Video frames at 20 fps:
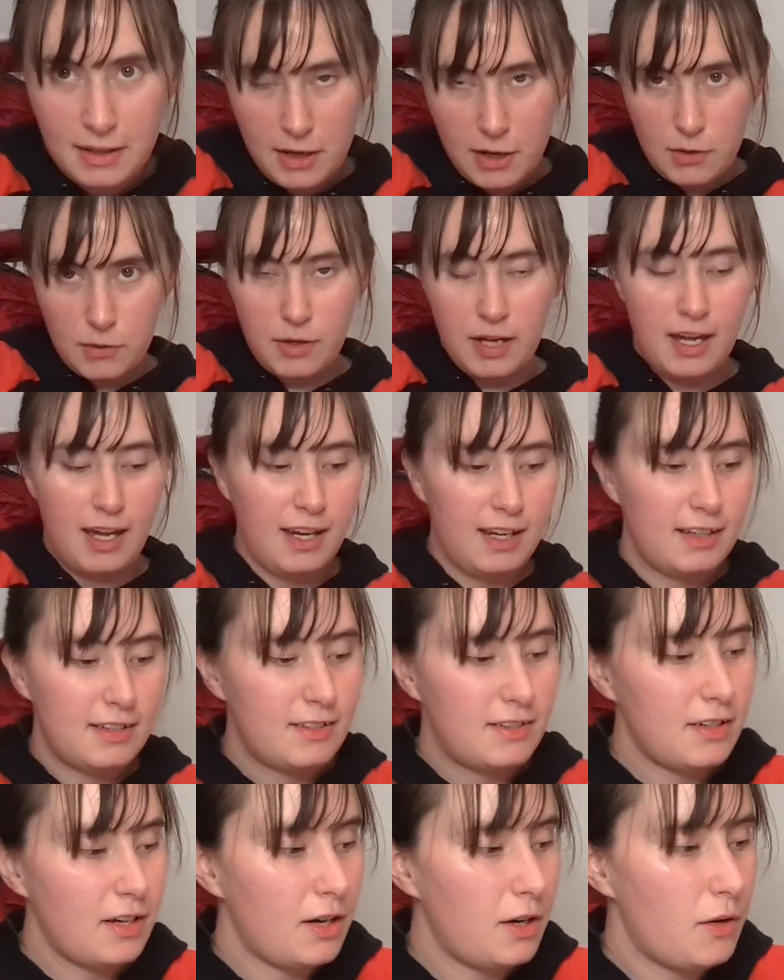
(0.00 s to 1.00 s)
Okay,
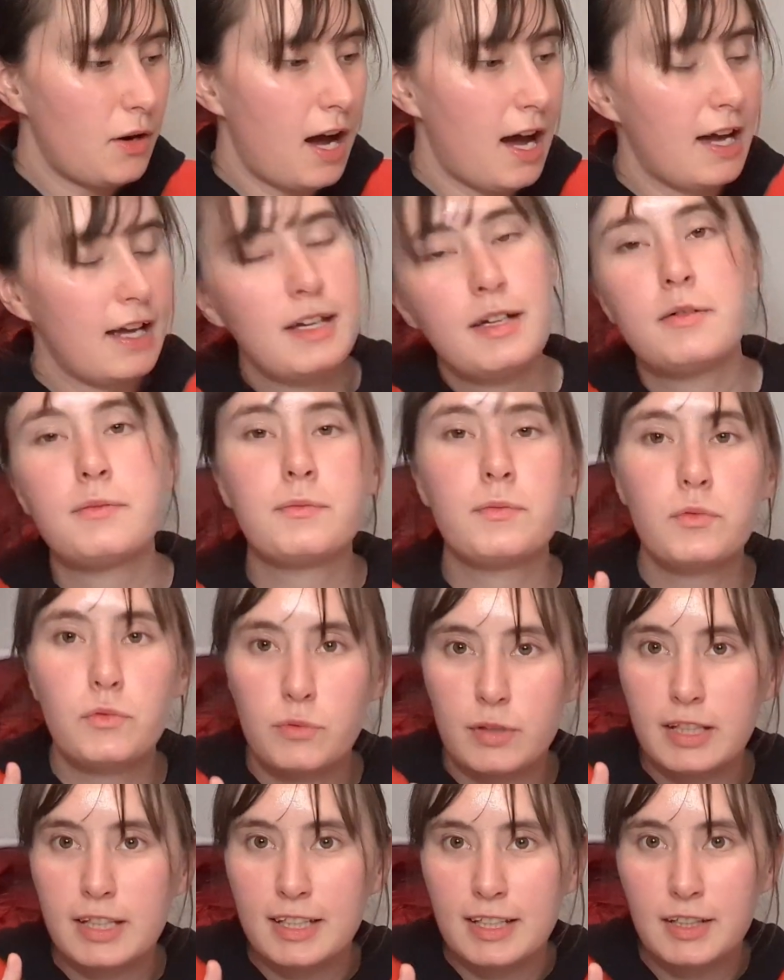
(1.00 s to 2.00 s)
so I am
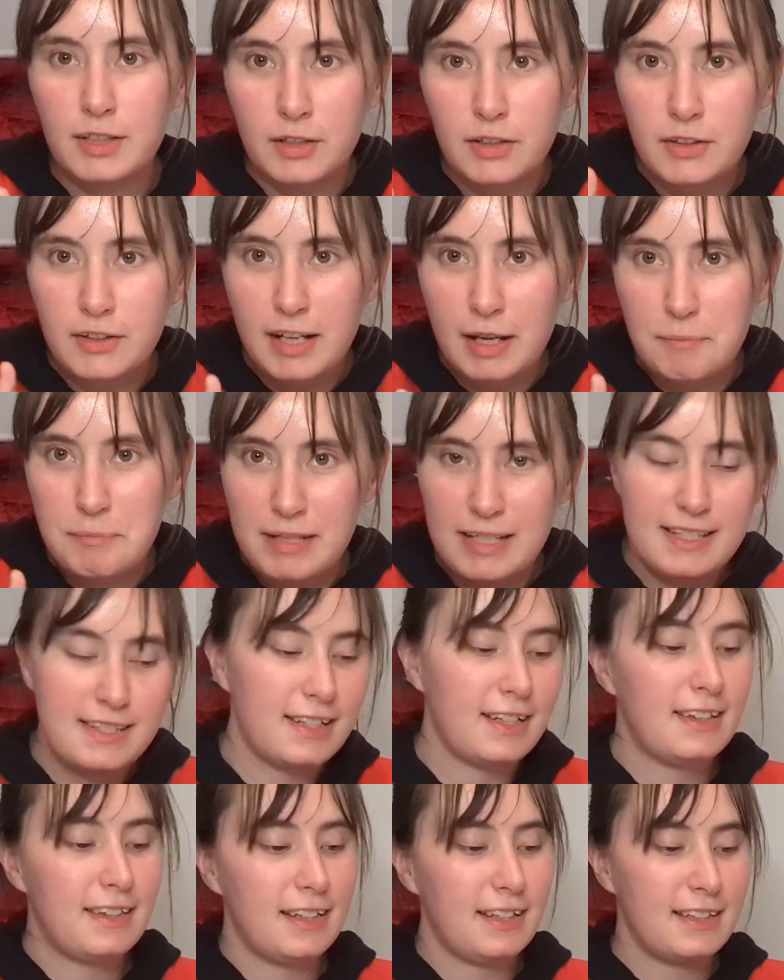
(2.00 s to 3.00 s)
really good at
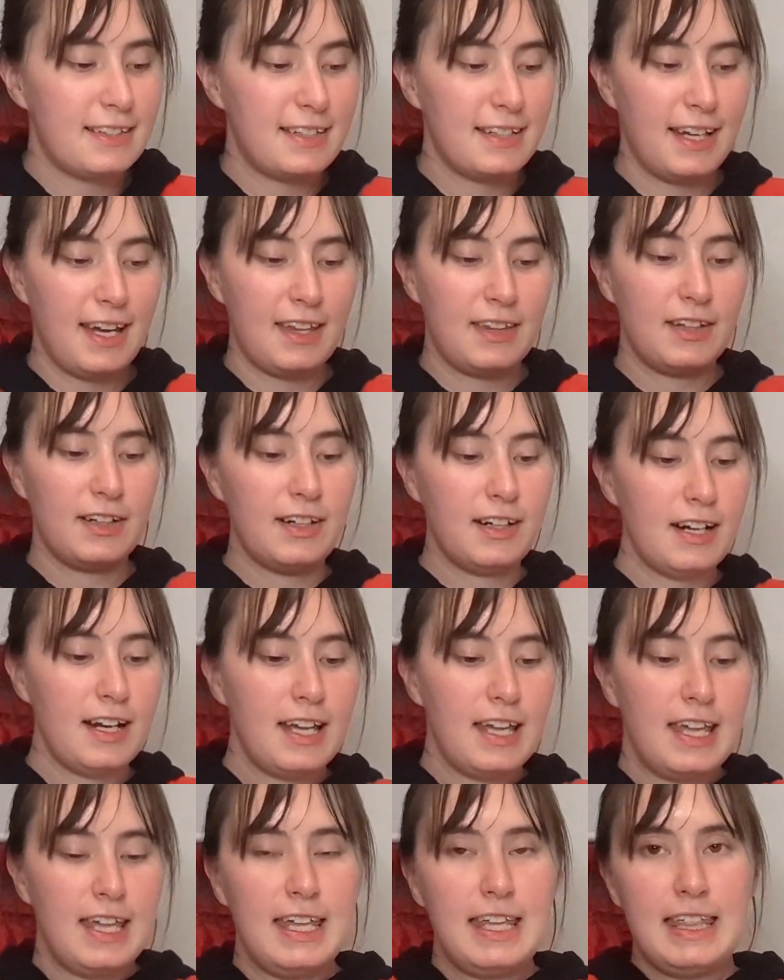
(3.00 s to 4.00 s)
piecing things together.
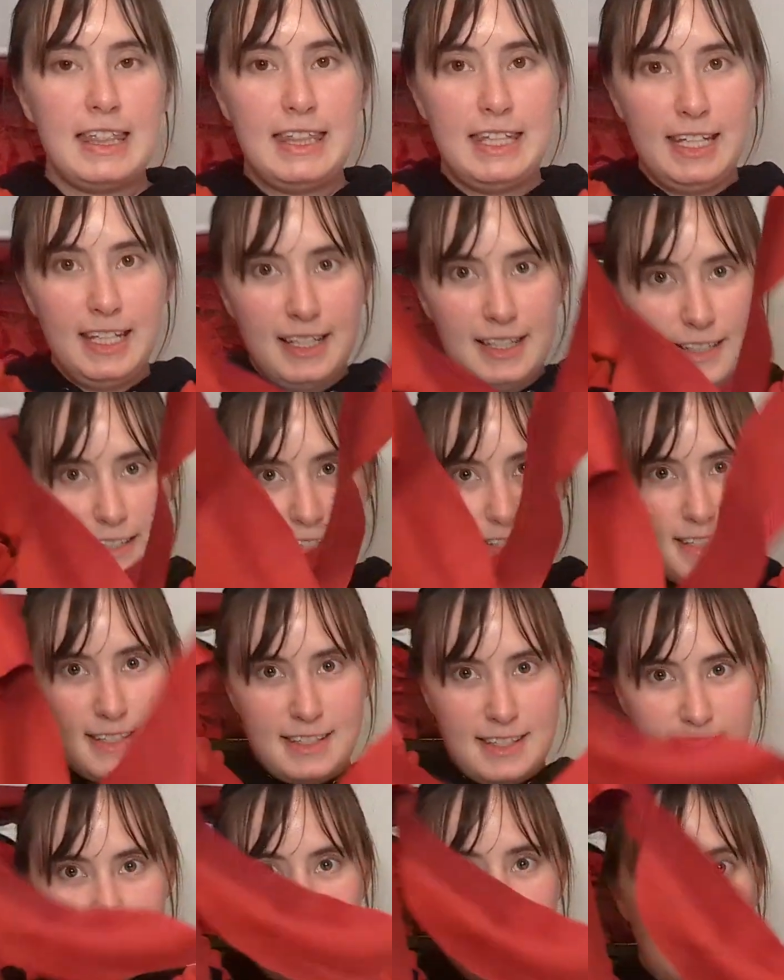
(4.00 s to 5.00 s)

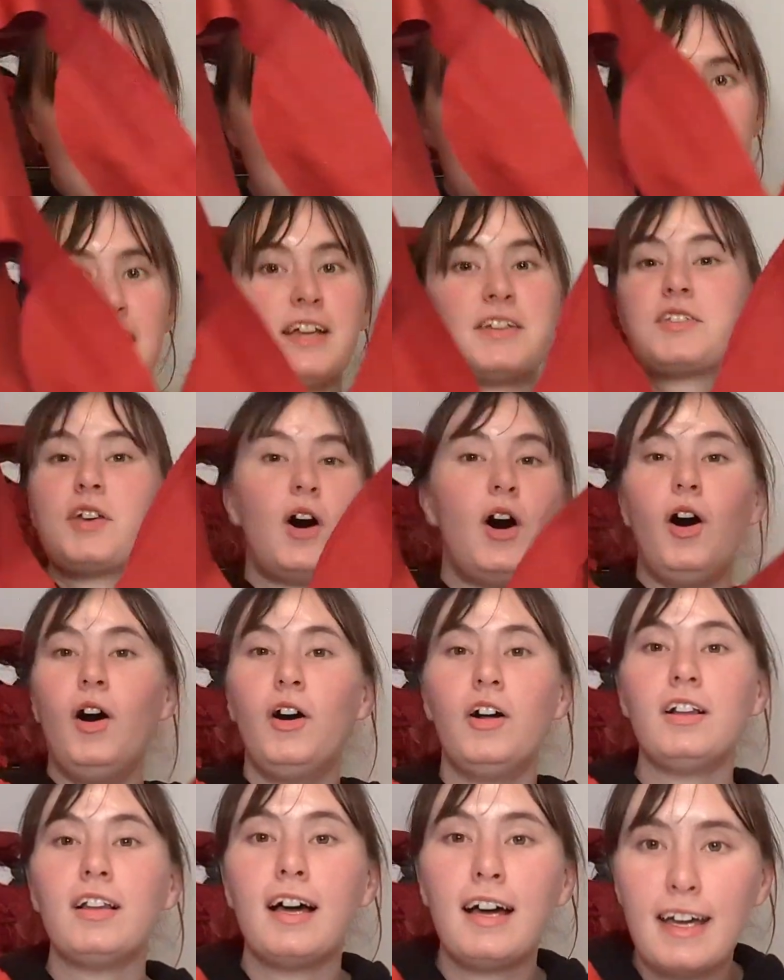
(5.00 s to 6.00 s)
This is
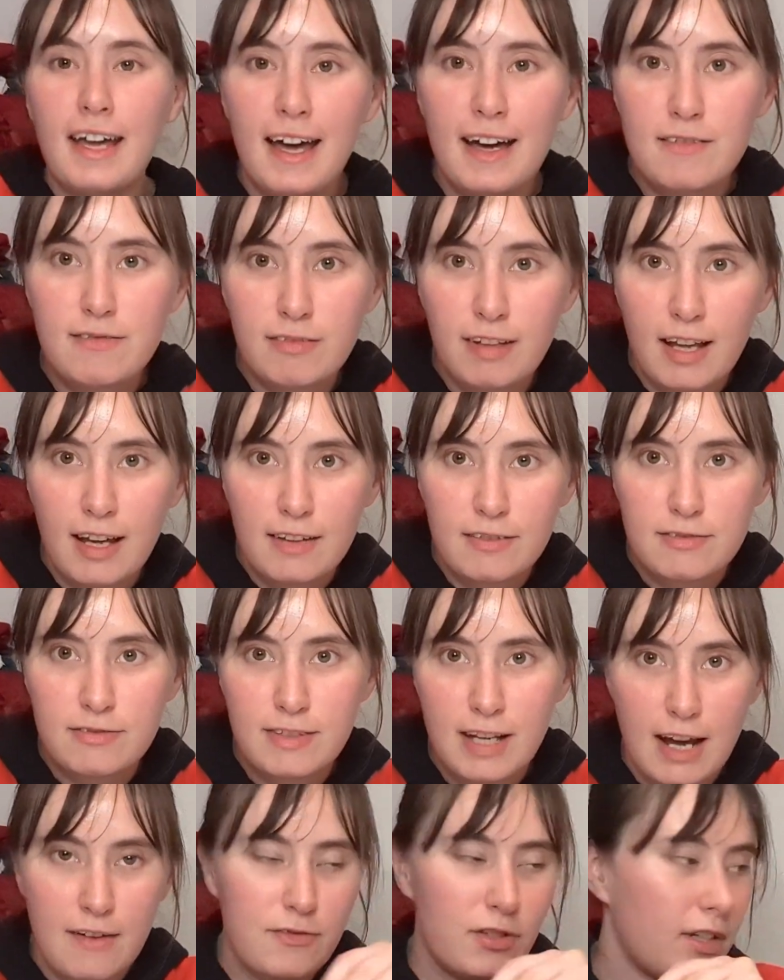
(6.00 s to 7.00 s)
all I have left
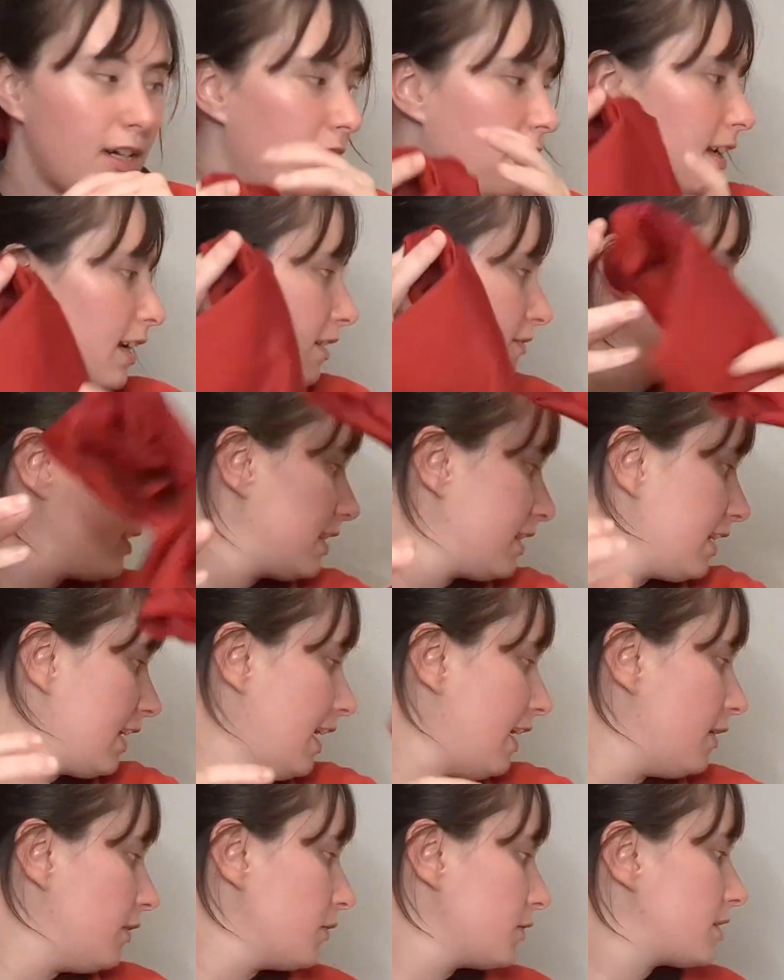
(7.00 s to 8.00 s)
after cutting everything
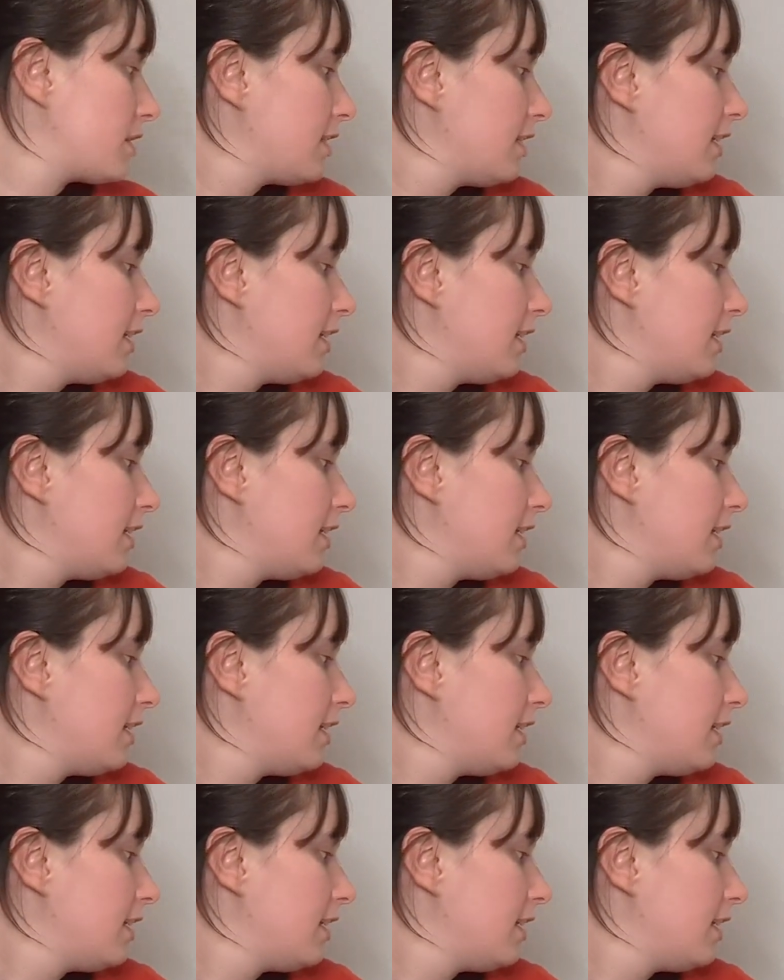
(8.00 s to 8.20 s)
out.